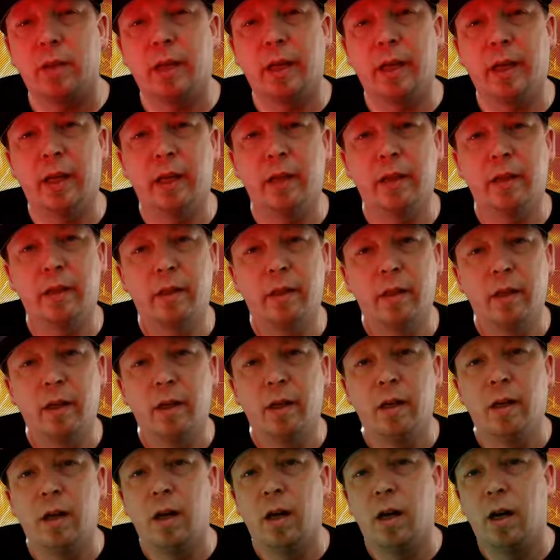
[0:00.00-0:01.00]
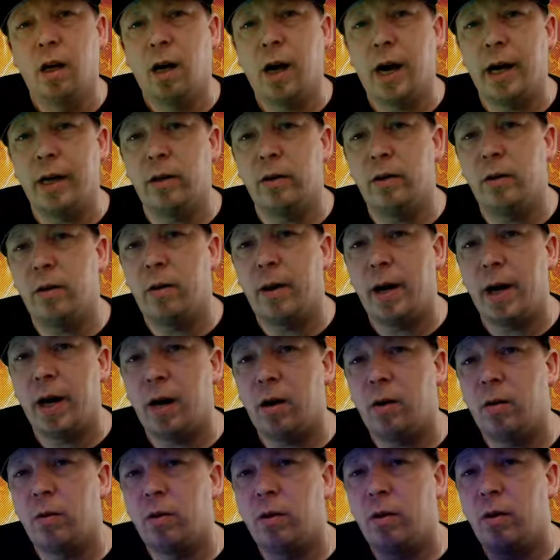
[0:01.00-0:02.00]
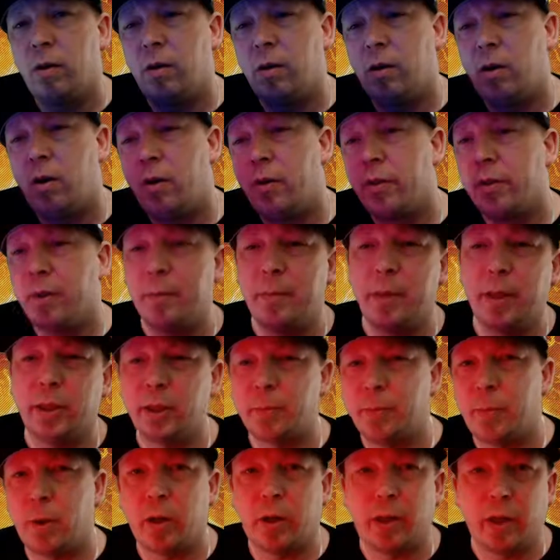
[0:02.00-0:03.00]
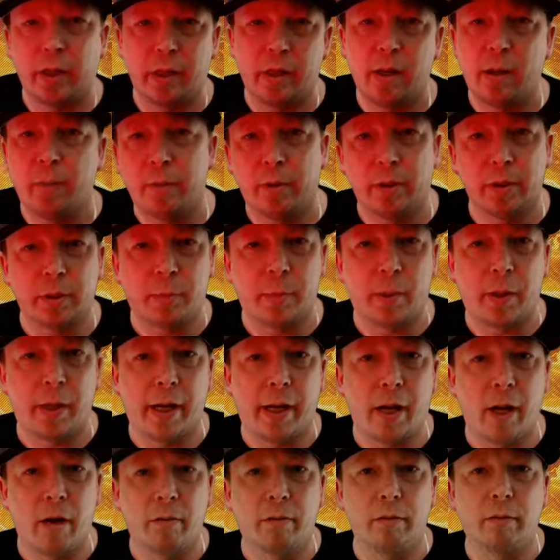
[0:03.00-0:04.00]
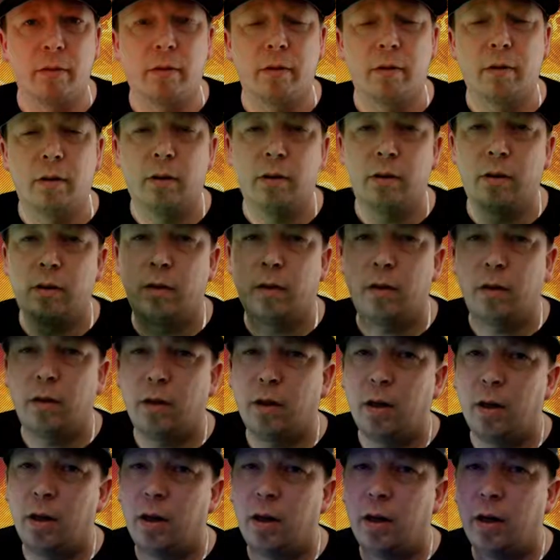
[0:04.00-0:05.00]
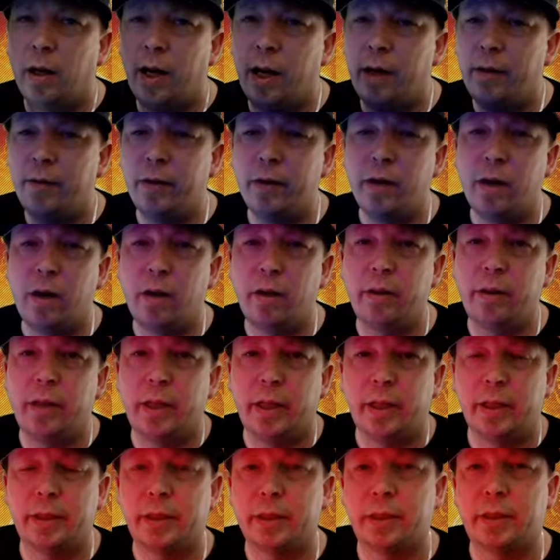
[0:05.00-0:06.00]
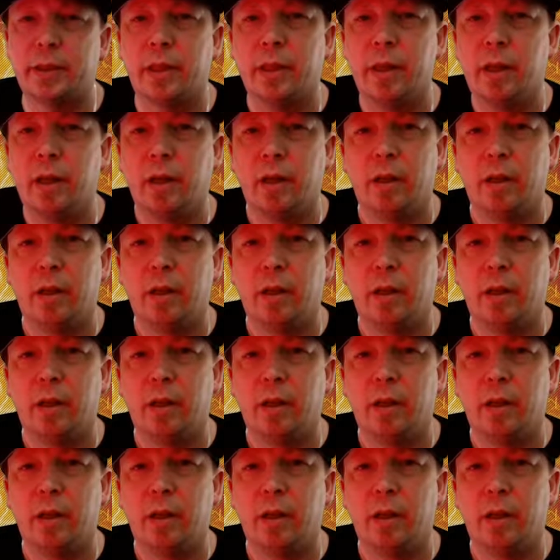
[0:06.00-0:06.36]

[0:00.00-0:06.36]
and I don't know how all the benchmarking numbers play out. Heaven on this,